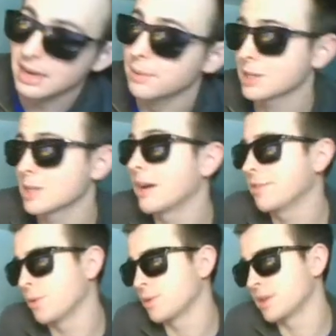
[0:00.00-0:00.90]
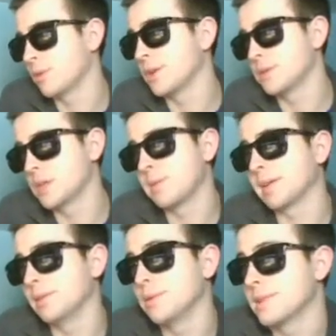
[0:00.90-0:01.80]
and of course I would also
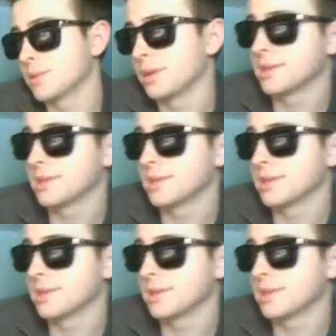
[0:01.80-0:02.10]
expect Lucas to win